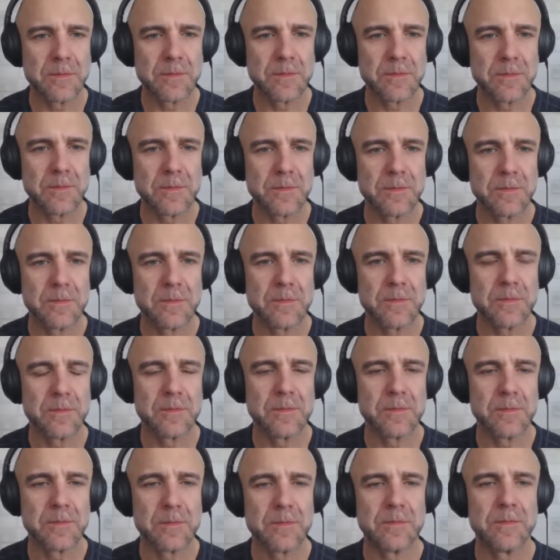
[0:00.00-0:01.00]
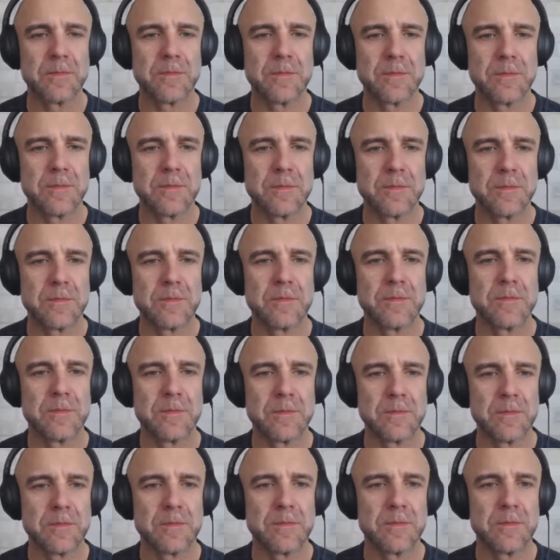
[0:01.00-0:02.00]

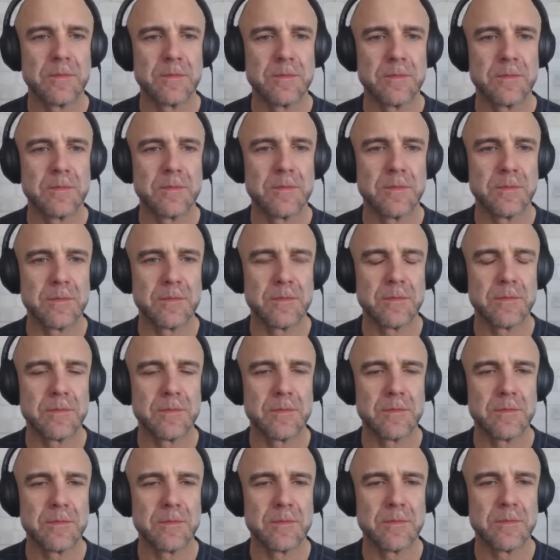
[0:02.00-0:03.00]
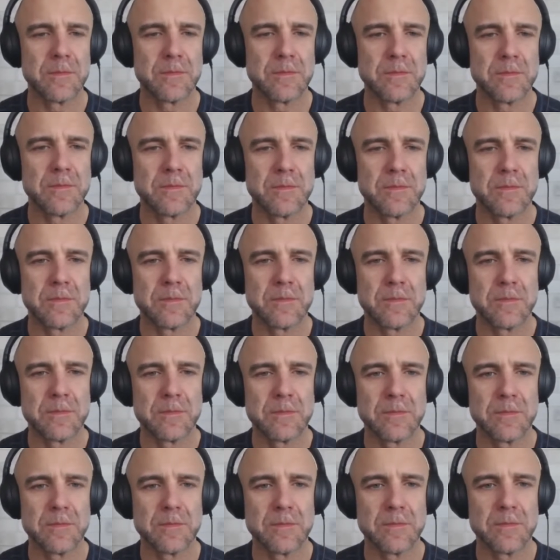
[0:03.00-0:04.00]

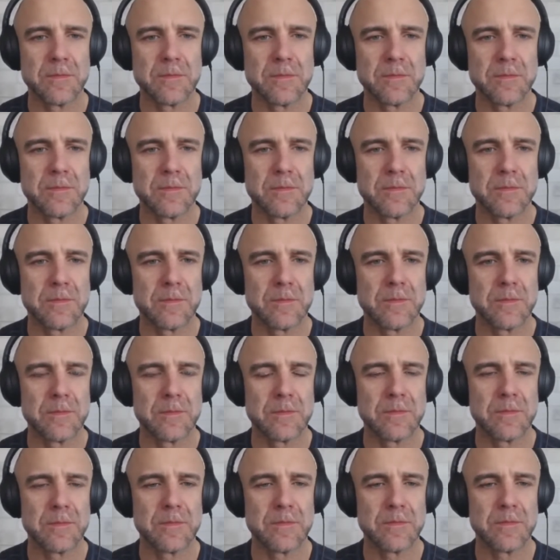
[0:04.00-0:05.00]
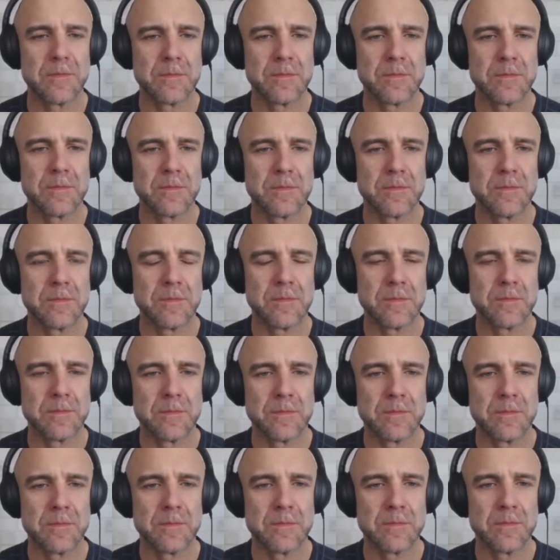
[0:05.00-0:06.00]

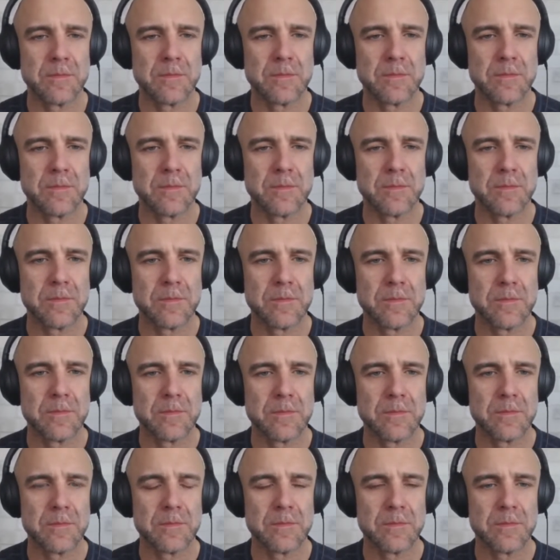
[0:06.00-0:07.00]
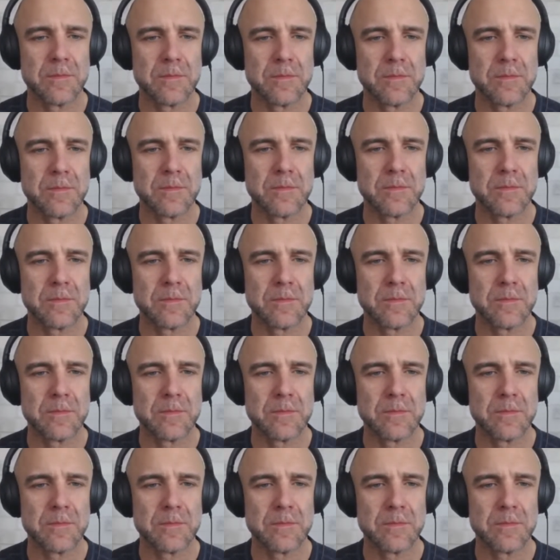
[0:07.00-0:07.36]
No words are spoken by the person on screen.